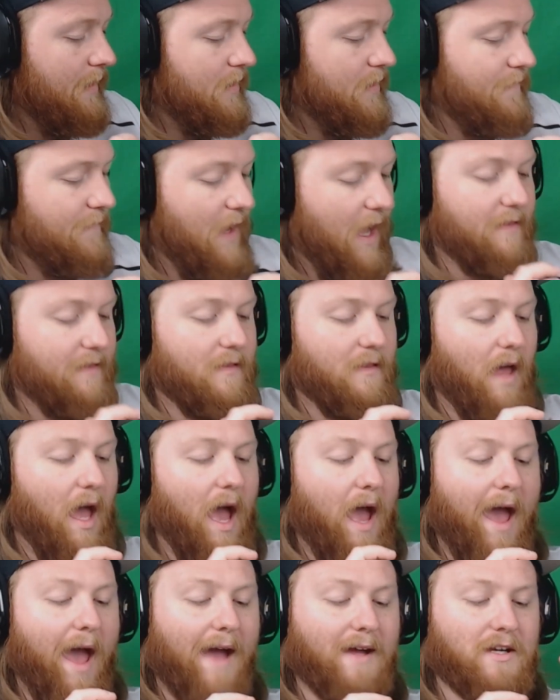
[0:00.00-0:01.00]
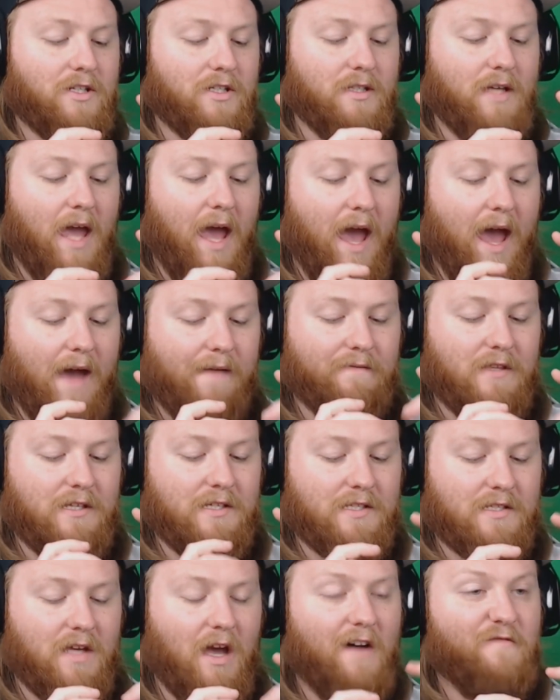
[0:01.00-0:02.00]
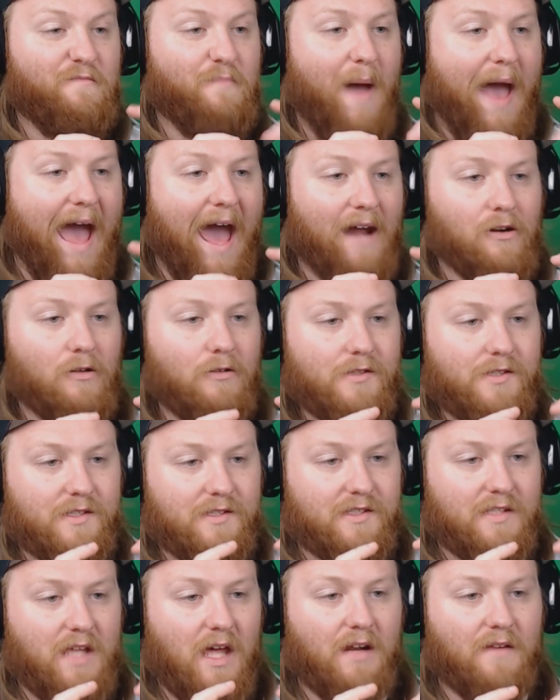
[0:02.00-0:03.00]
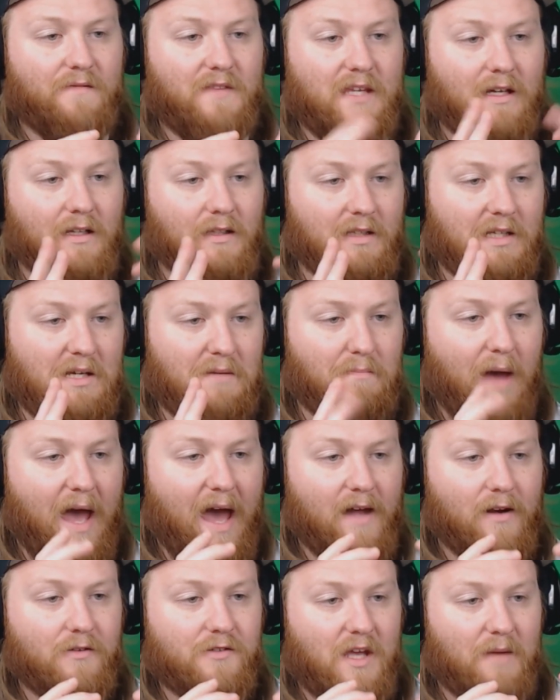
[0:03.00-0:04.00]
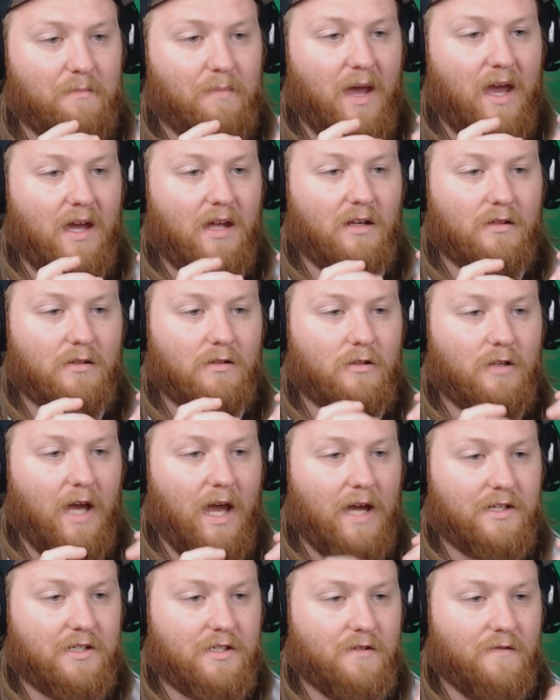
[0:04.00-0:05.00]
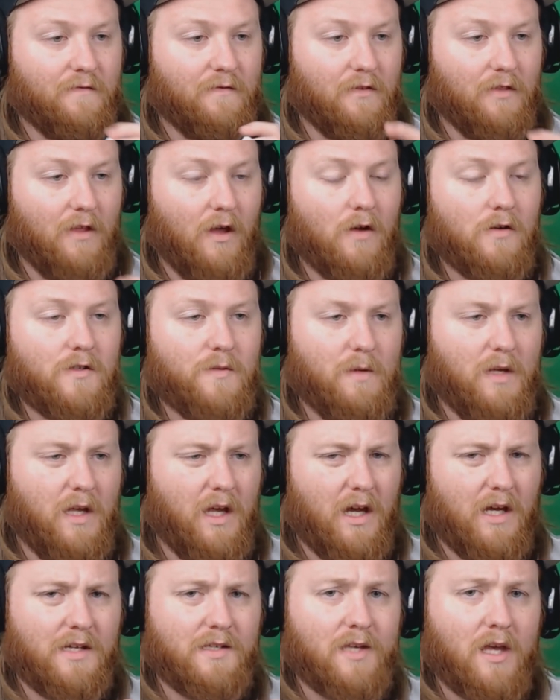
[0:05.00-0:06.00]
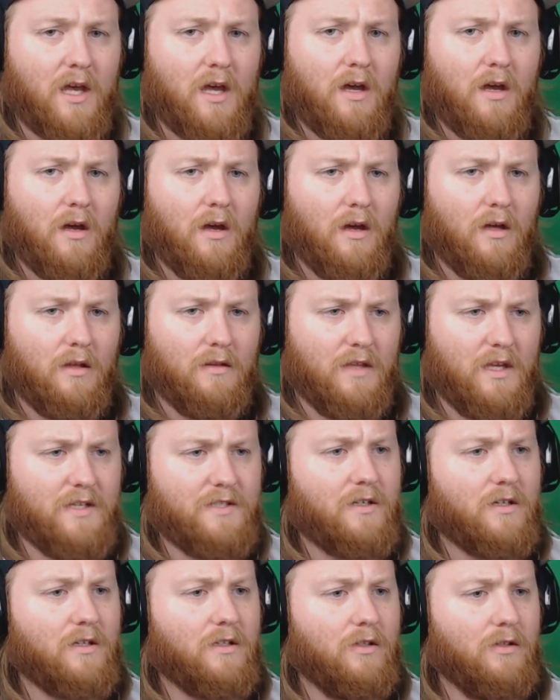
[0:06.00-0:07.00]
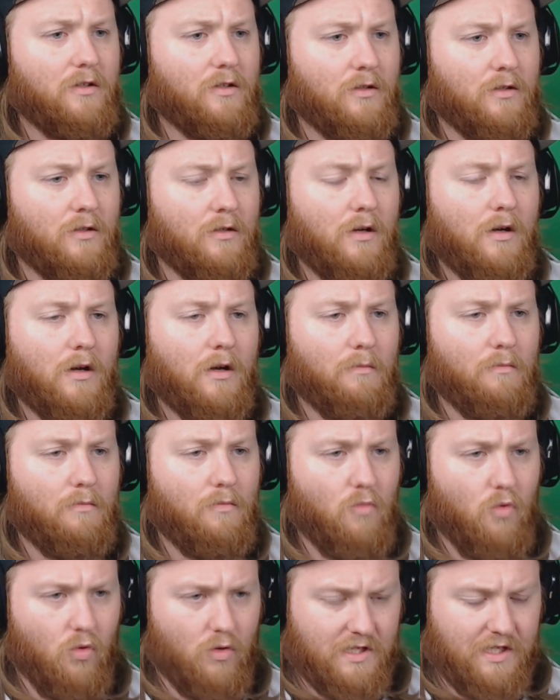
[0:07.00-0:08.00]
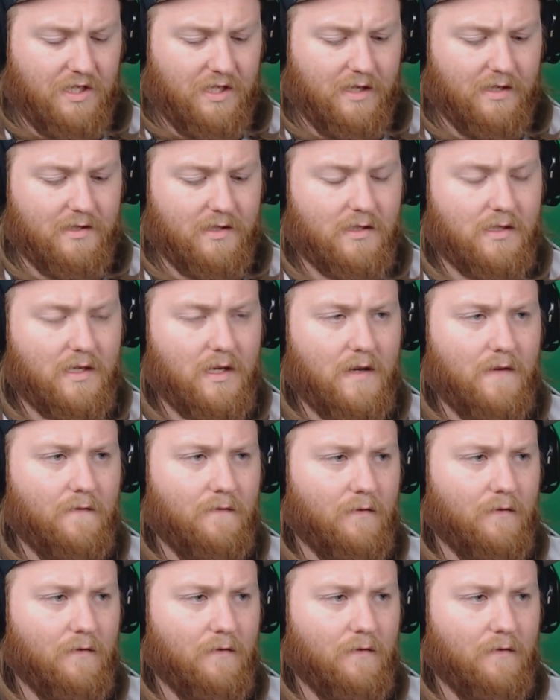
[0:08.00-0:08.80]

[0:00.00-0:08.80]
You've got, I actually have the Scuf paddles instead of the Elite paddles. I paid a little extra for those because these are a little more sensitive.